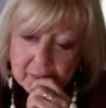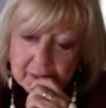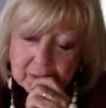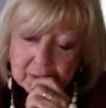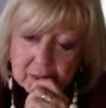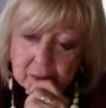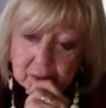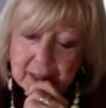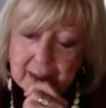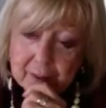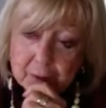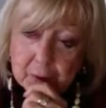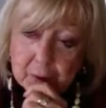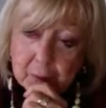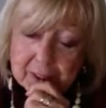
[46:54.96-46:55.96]
no time
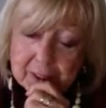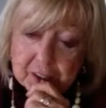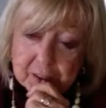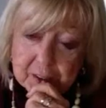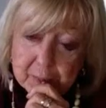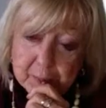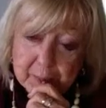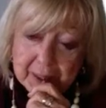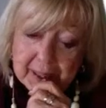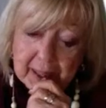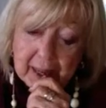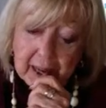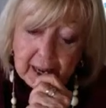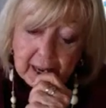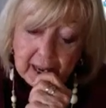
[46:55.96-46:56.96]
for question, but
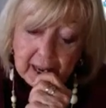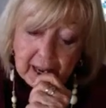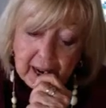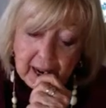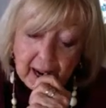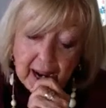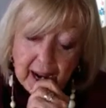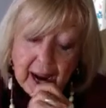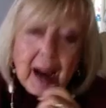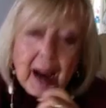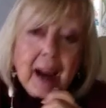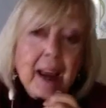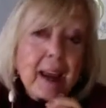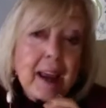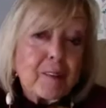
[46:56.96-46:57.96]

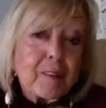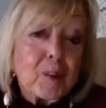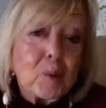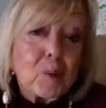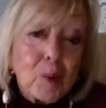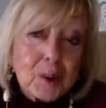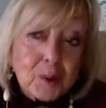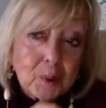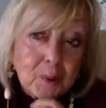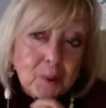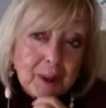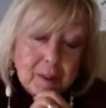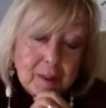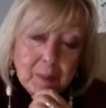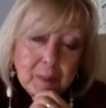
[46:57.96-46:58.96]
if you want to
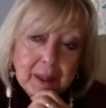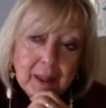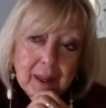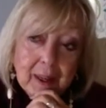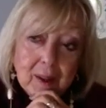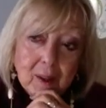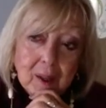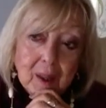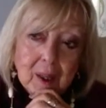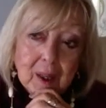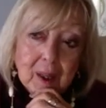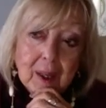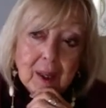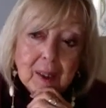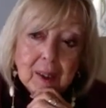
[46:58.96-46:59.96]
write me
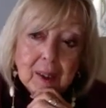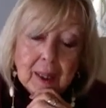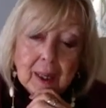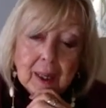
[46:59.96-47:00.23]
and